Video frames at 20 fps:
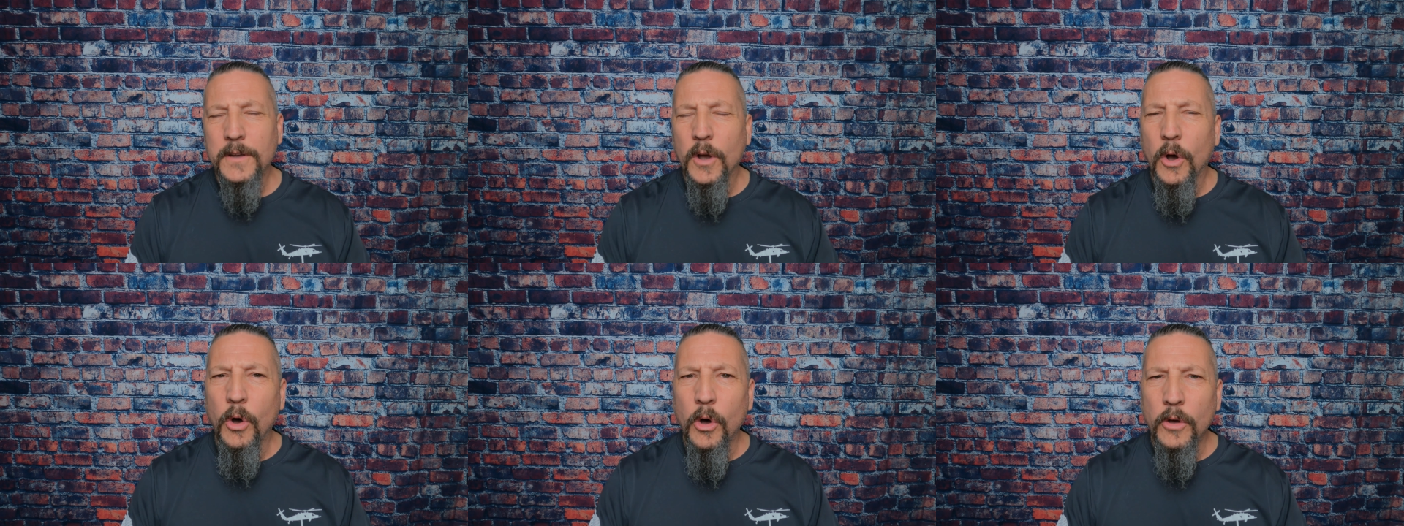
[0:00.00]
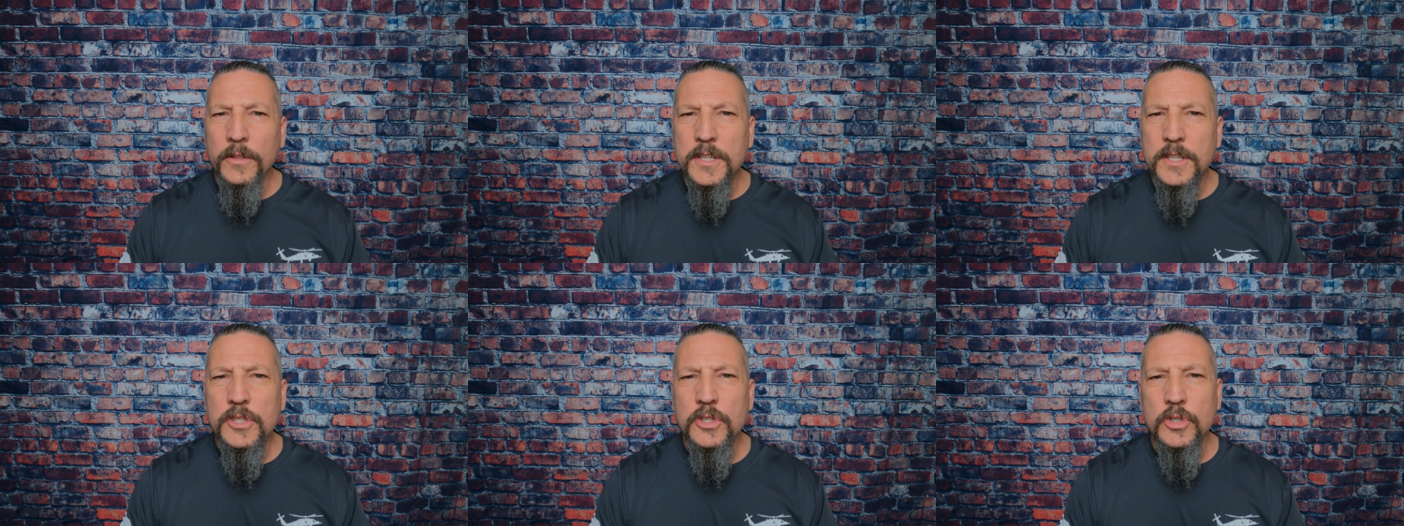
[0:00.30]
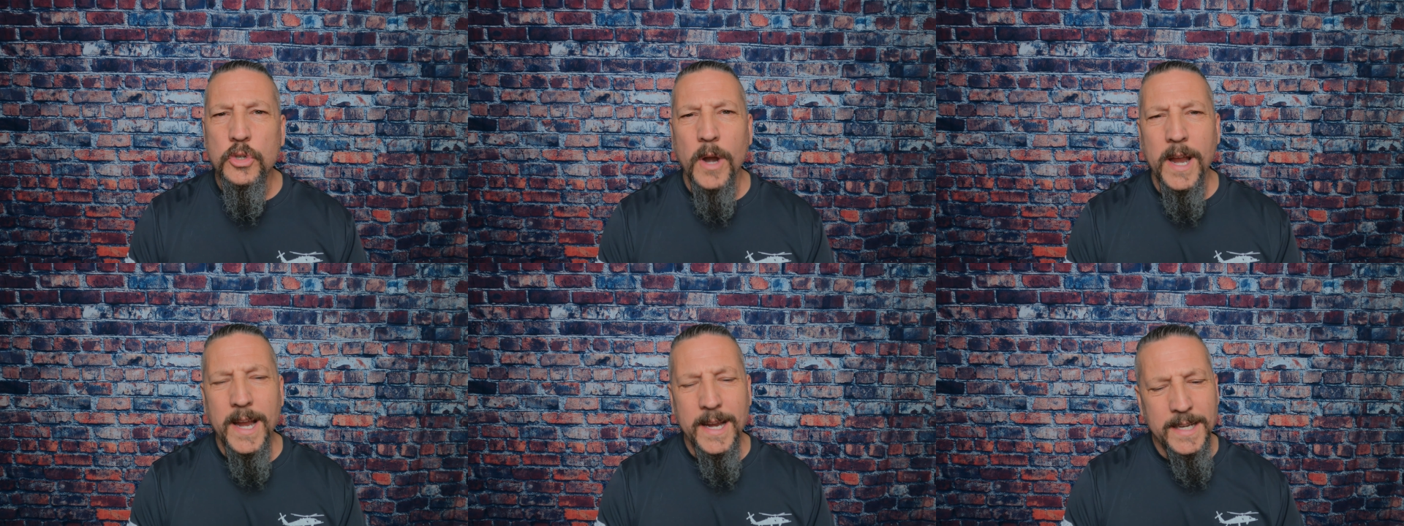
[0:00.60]
all this
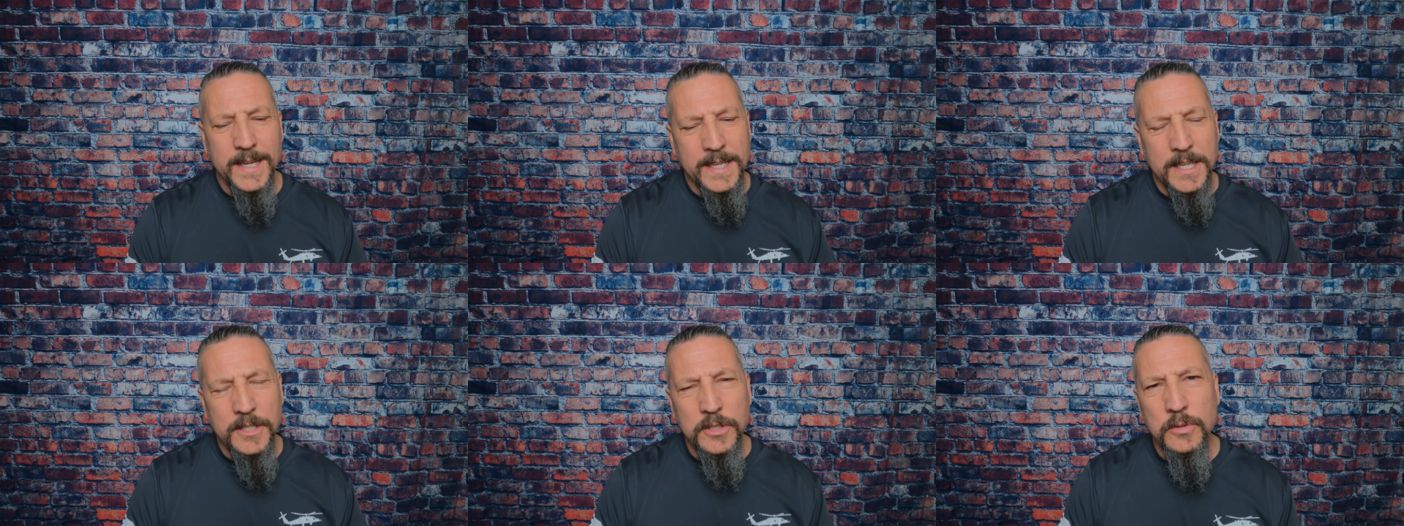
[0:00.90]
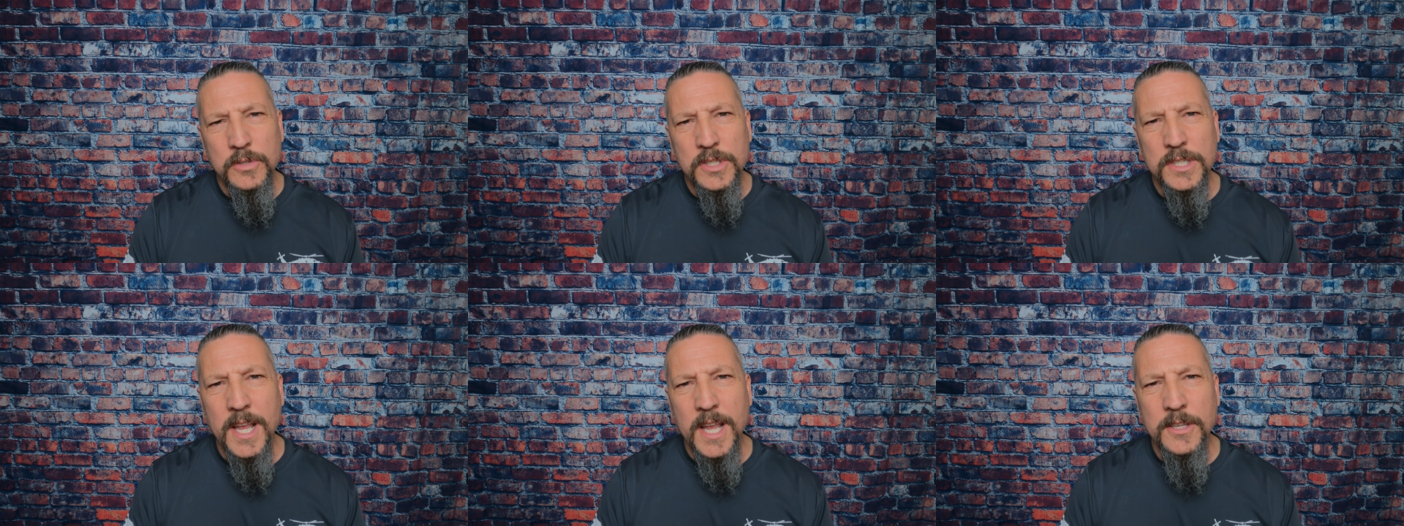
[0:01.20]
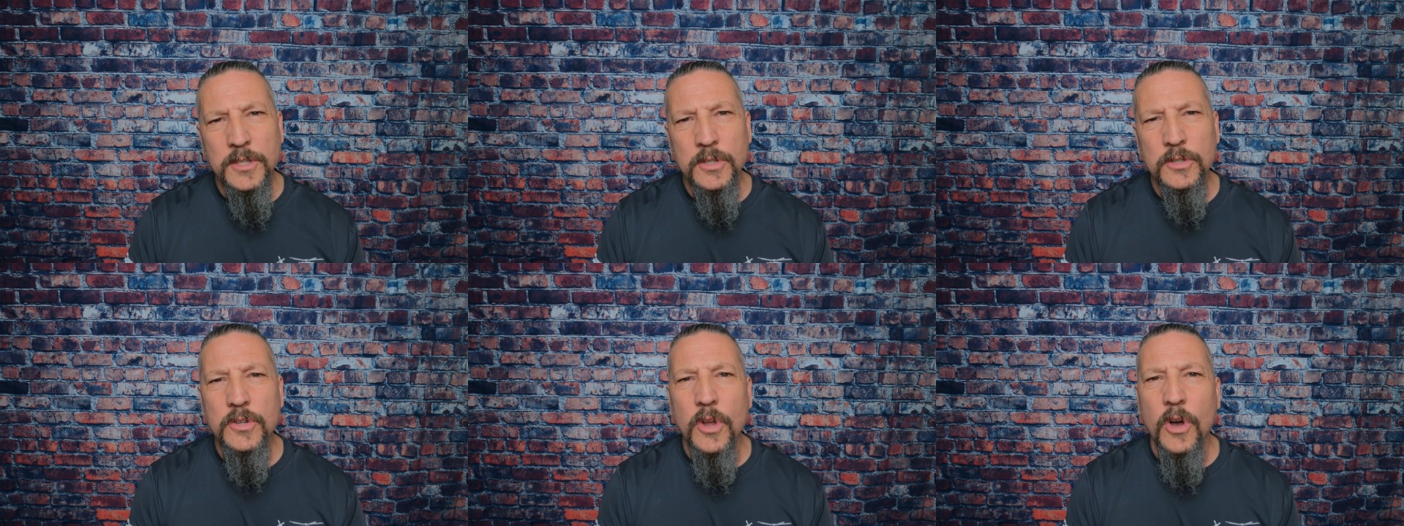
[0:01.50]
training and you send
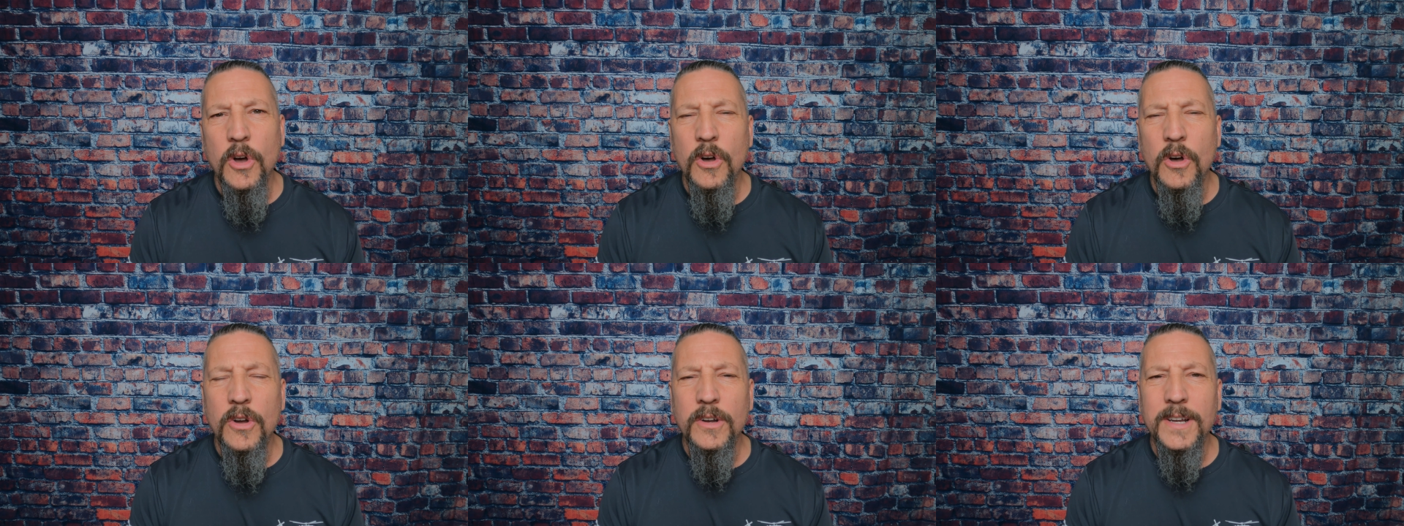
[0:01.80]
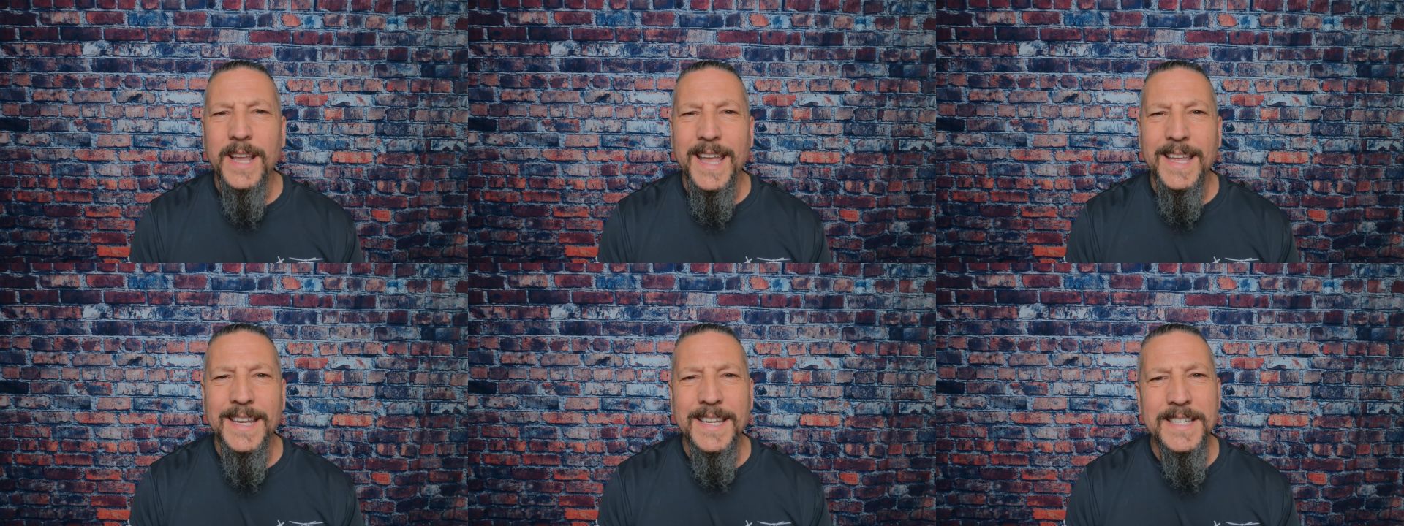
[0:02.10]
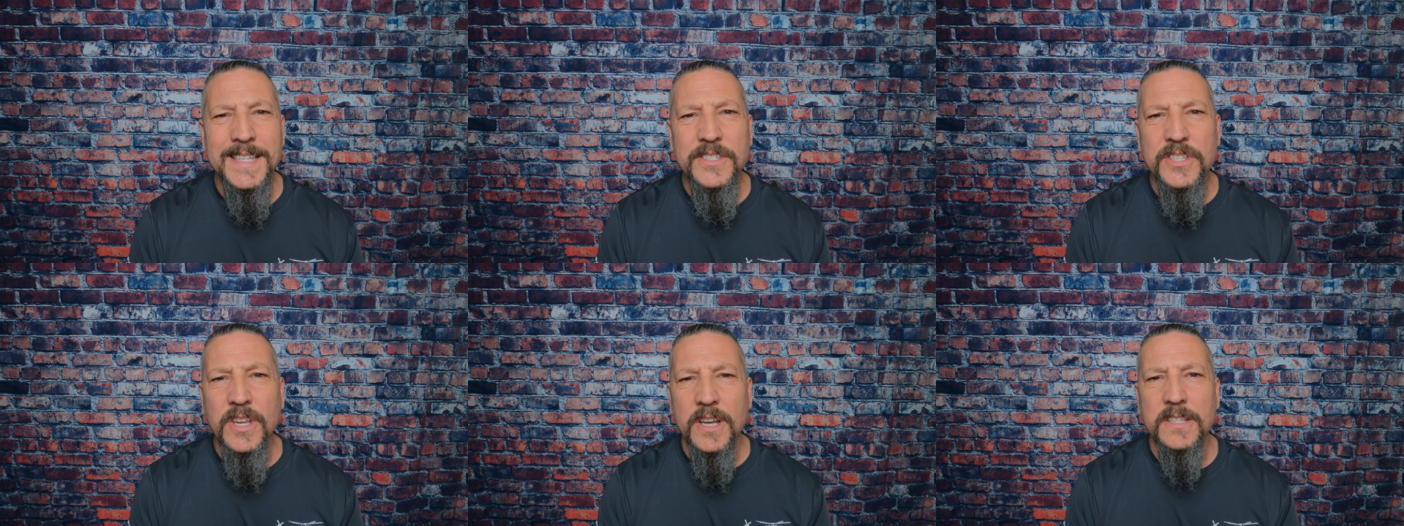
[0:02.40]
your dog and he
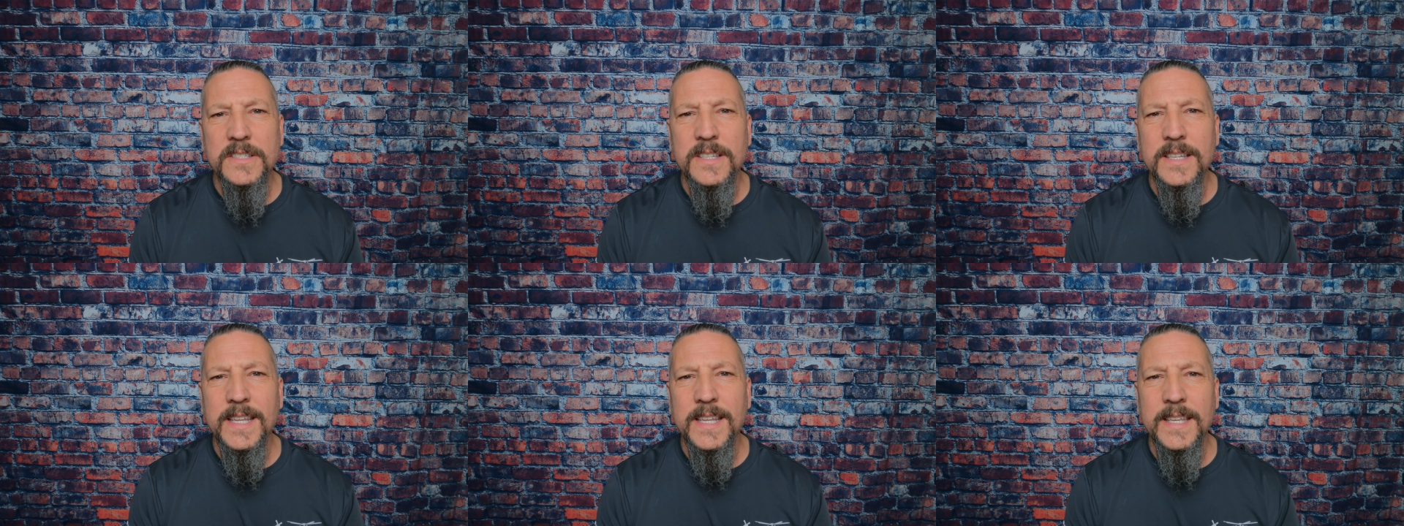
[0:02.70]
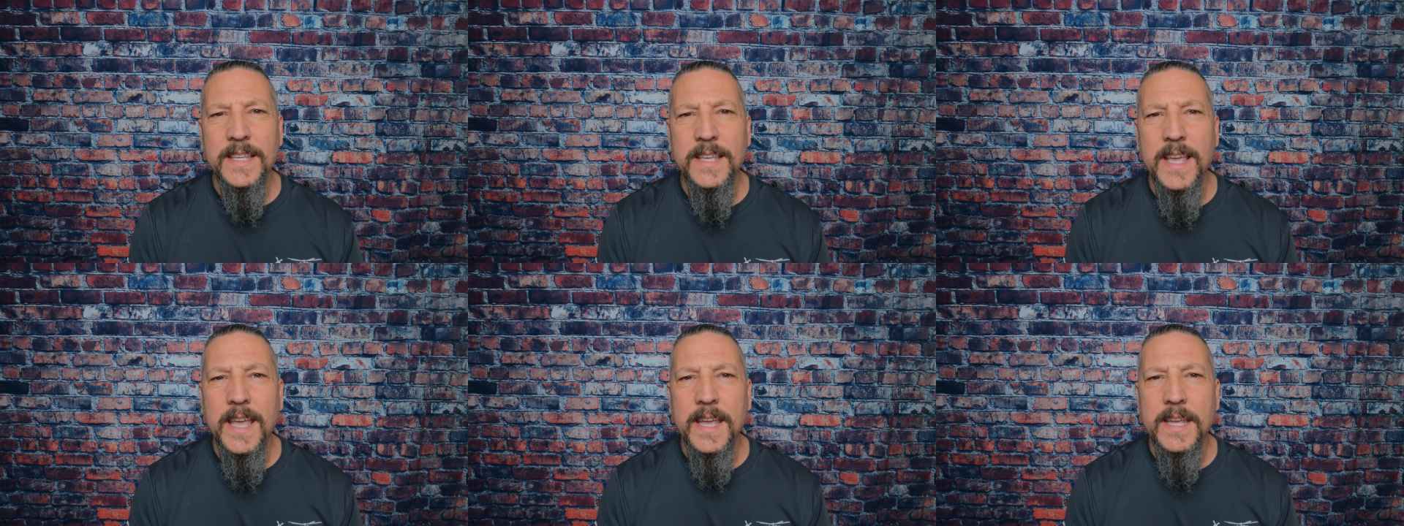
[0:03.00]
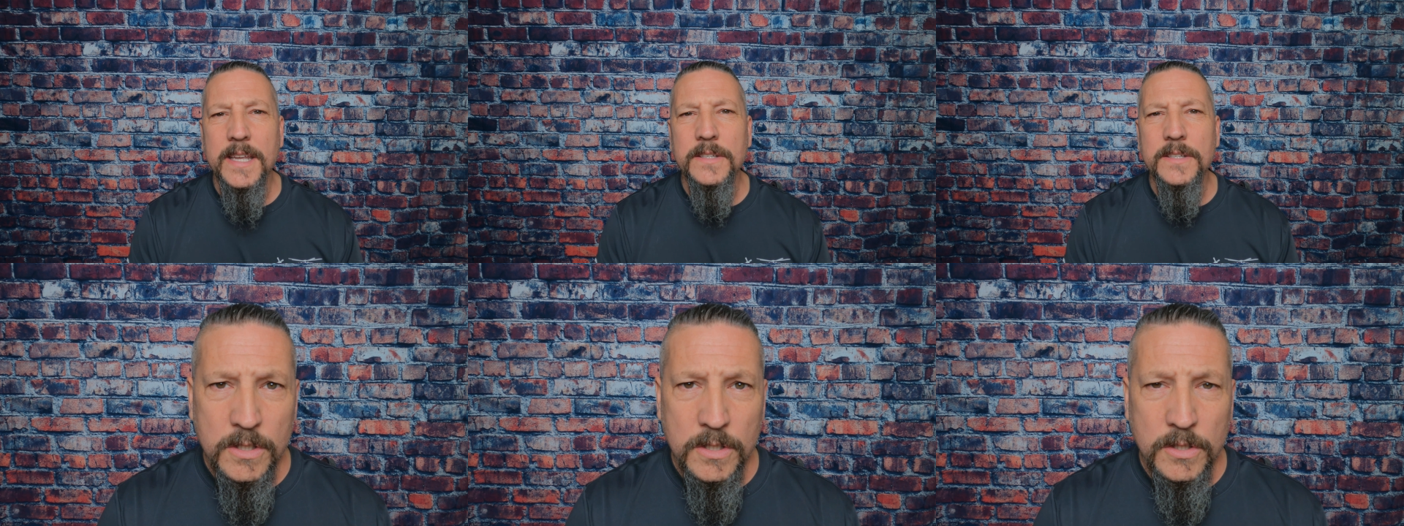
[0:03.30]
doesn't engage.